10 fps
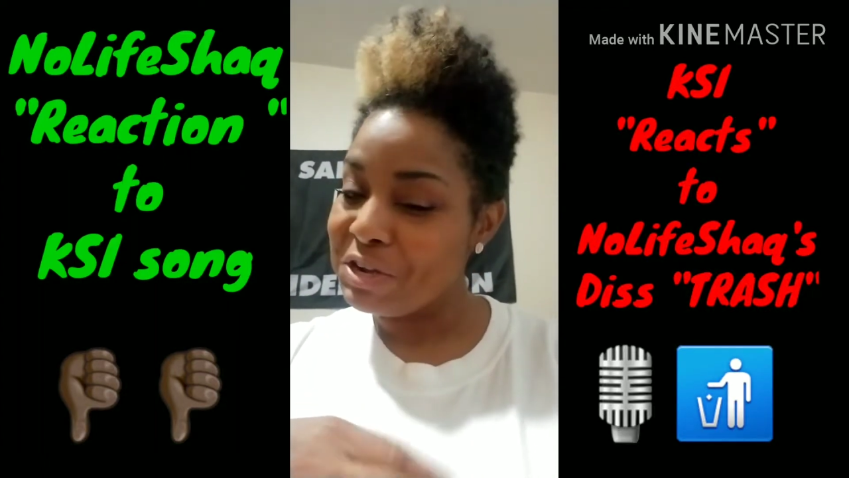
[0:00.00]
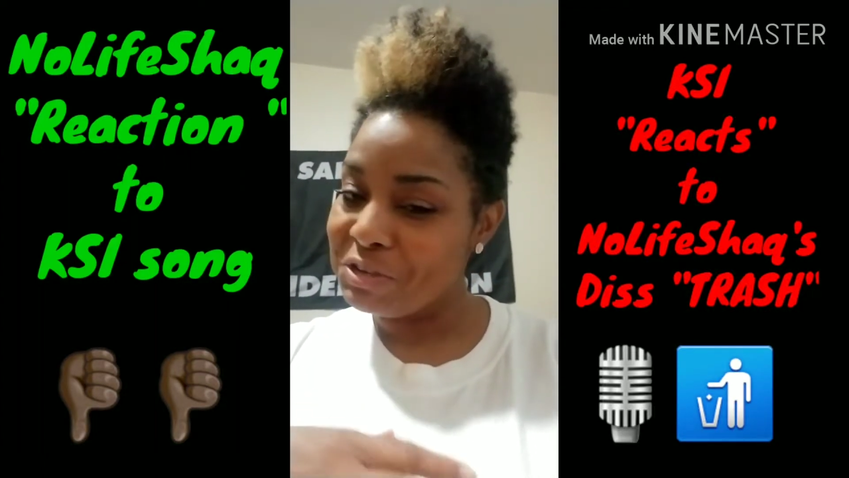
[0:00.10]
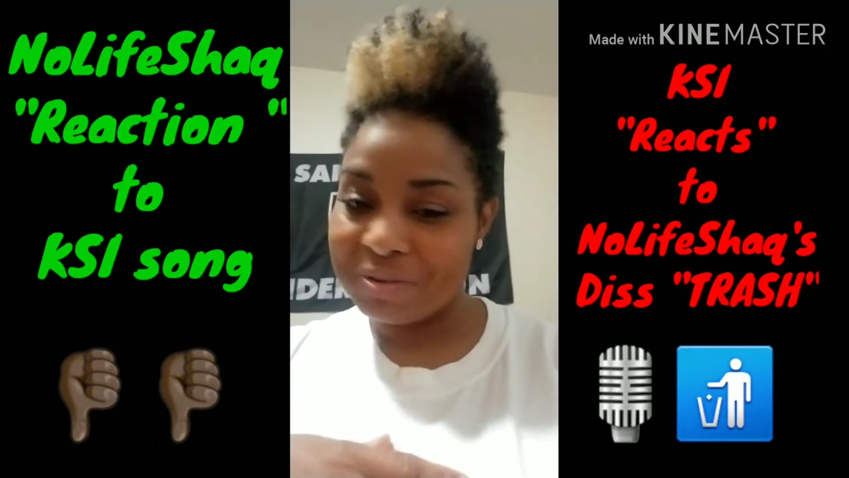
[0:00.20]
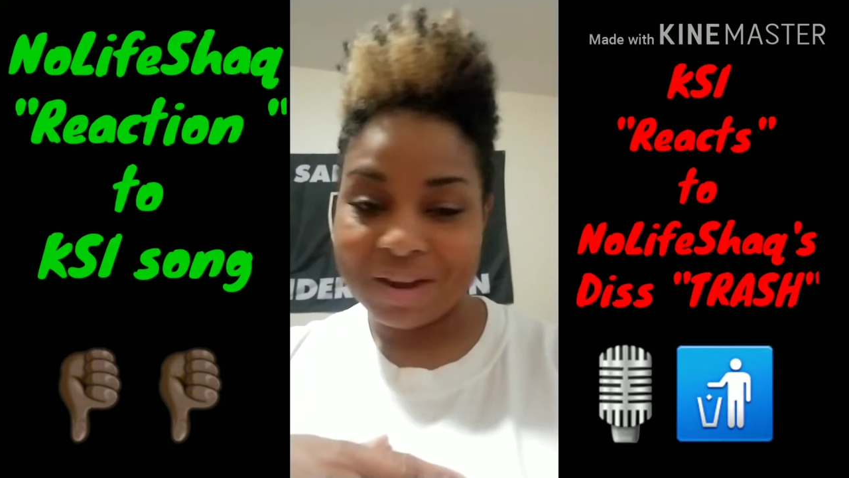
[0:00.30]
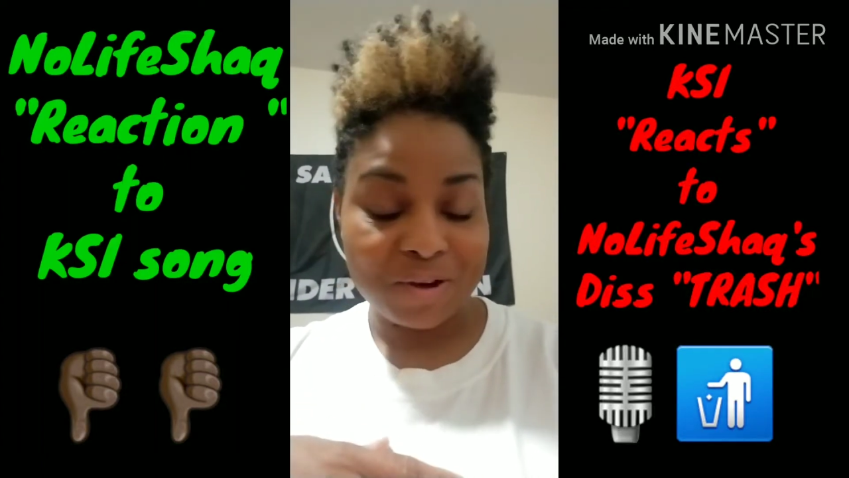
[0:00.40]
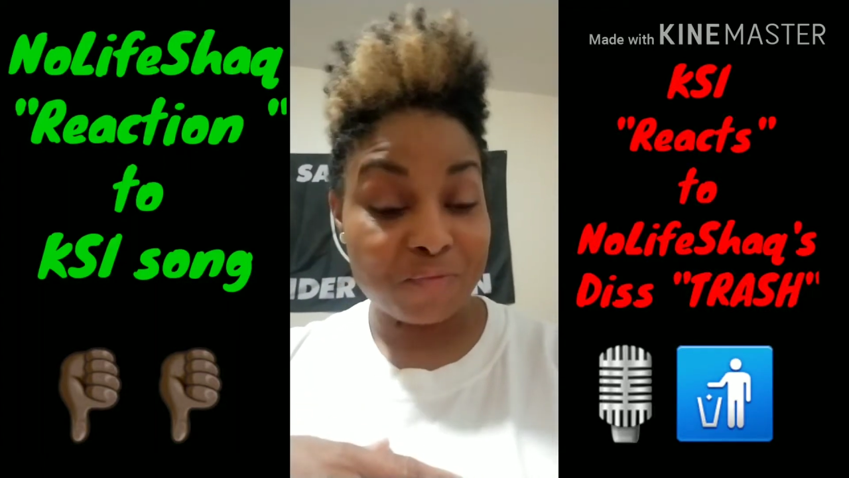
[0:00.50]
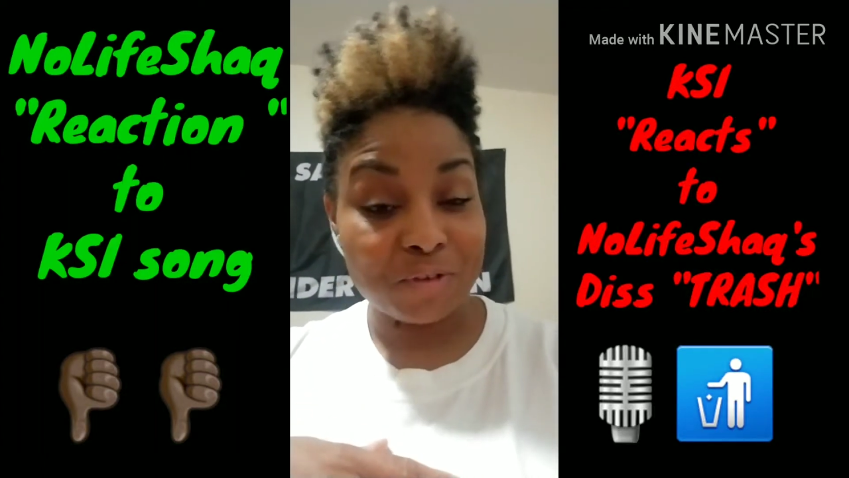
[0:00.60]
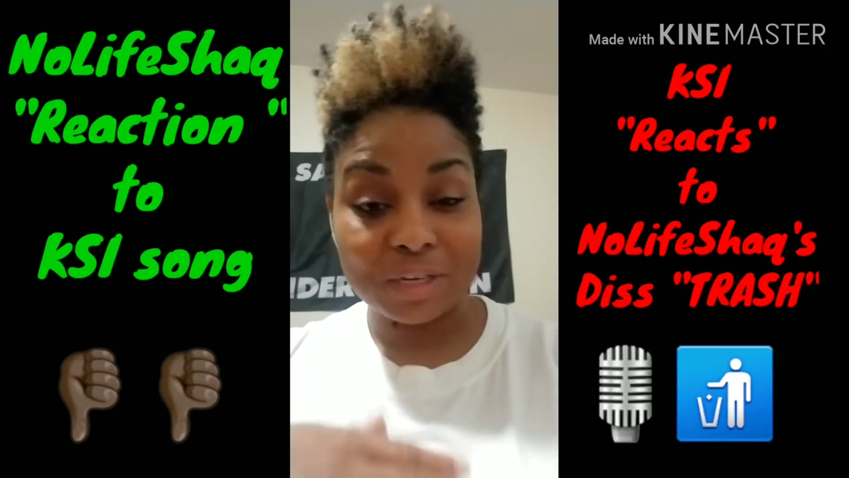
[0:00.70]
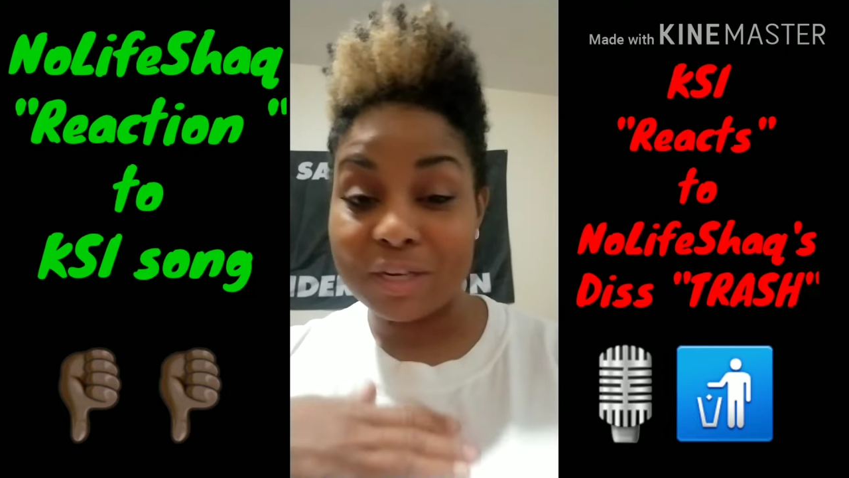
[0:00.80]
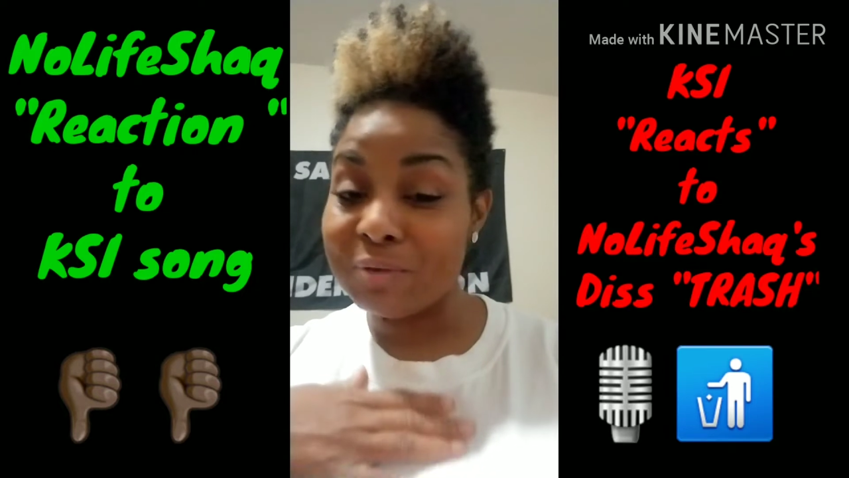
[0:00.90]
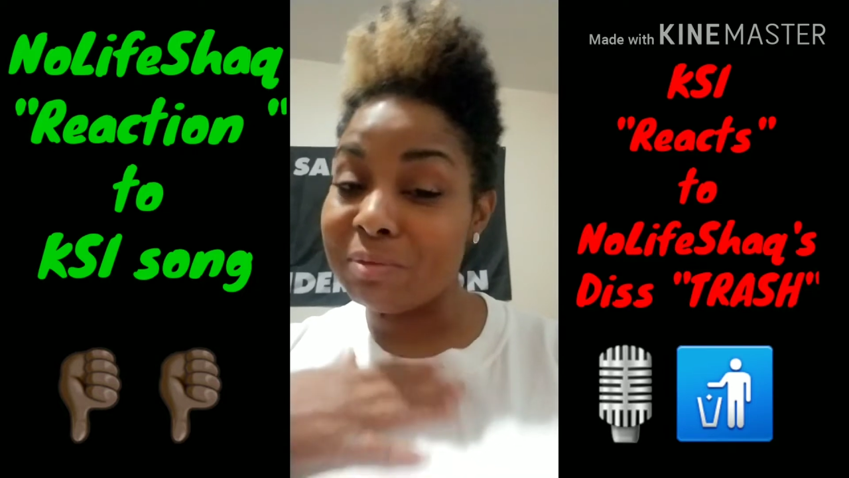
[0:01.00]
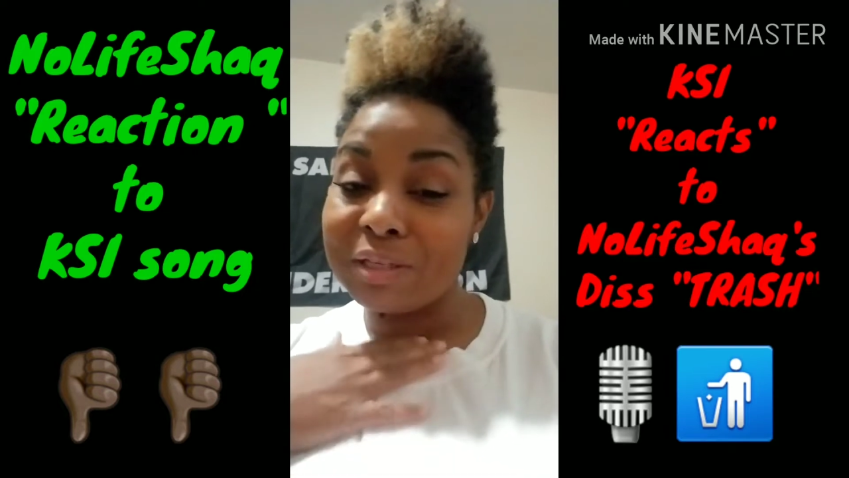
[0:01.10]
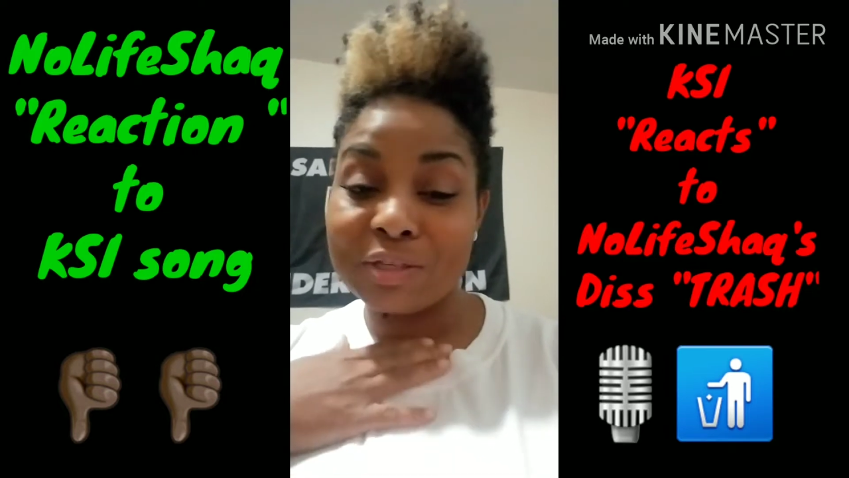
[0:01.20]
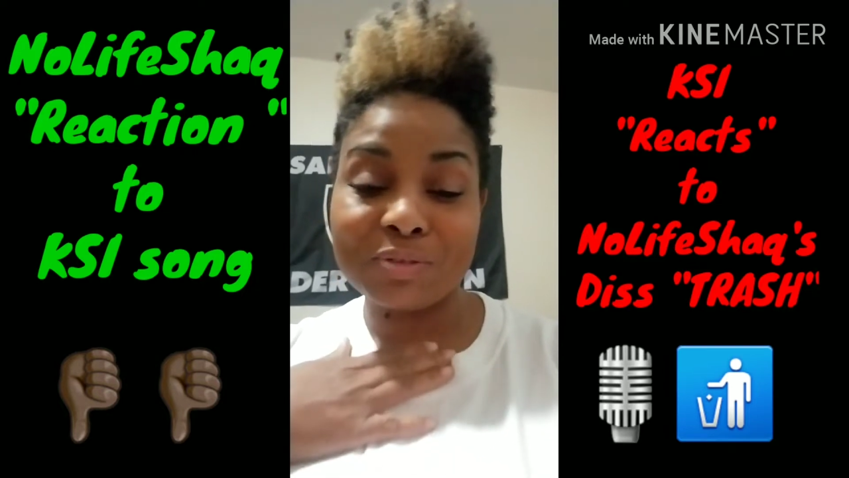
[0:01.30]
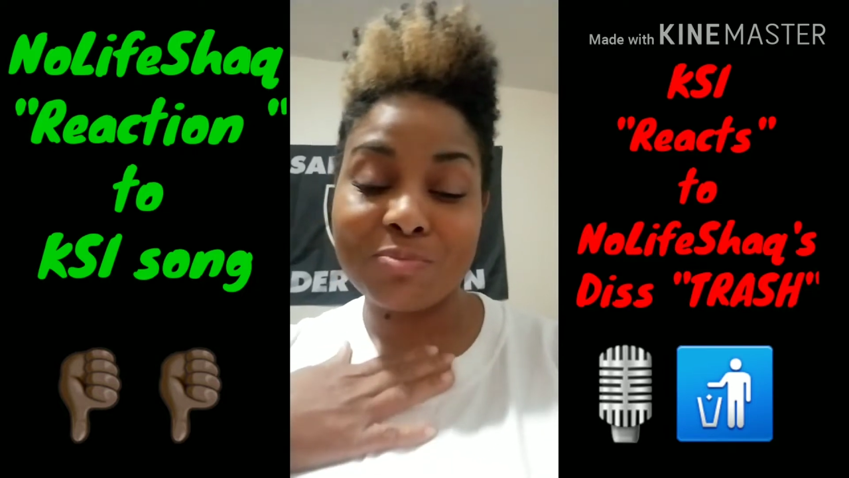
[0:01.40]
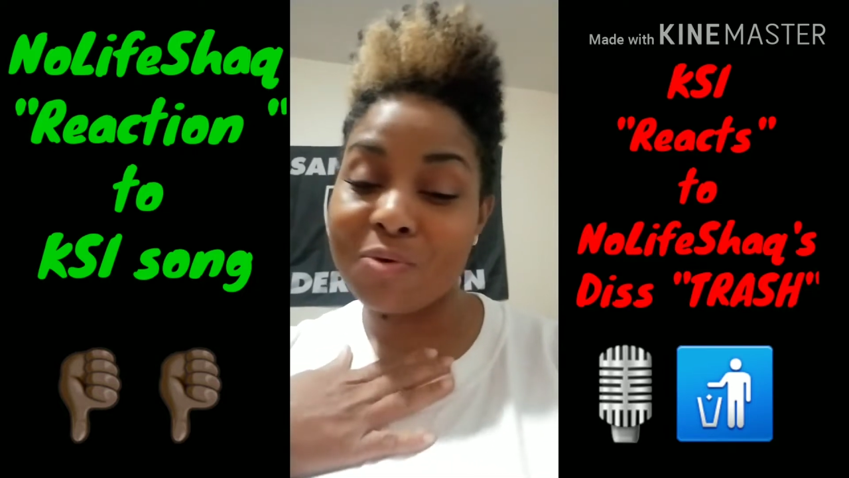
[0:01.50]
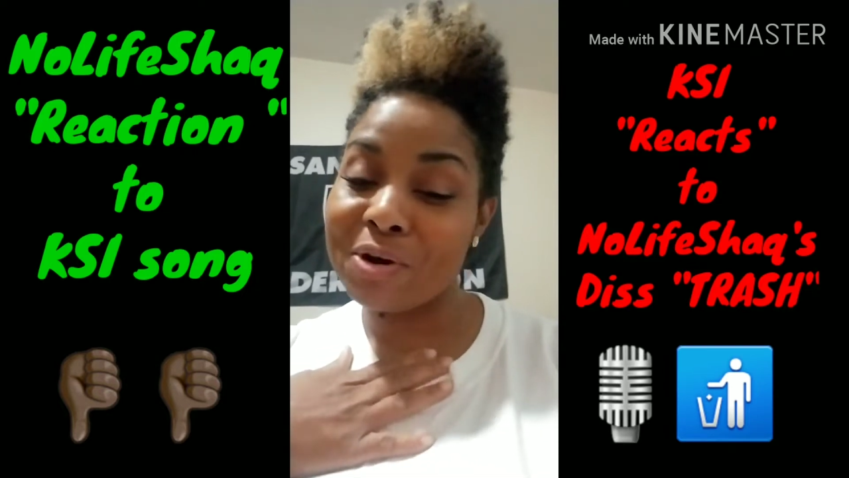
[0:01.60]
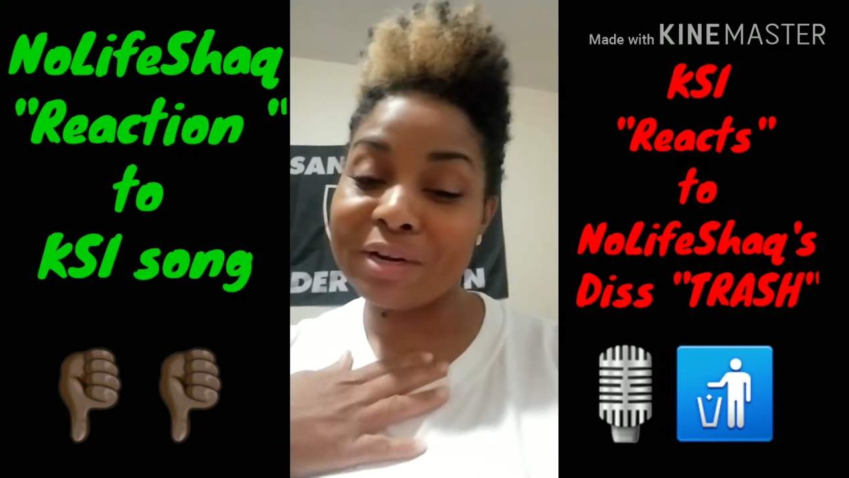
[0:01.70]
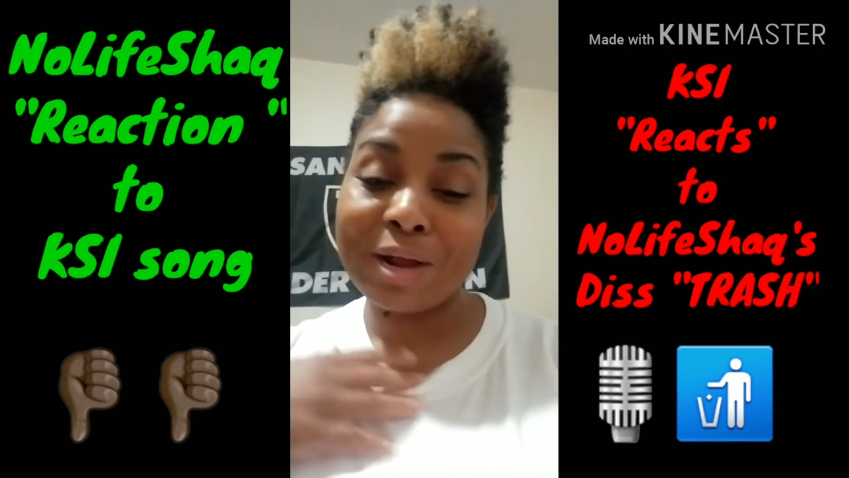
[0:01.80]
You got to forgive me this morning.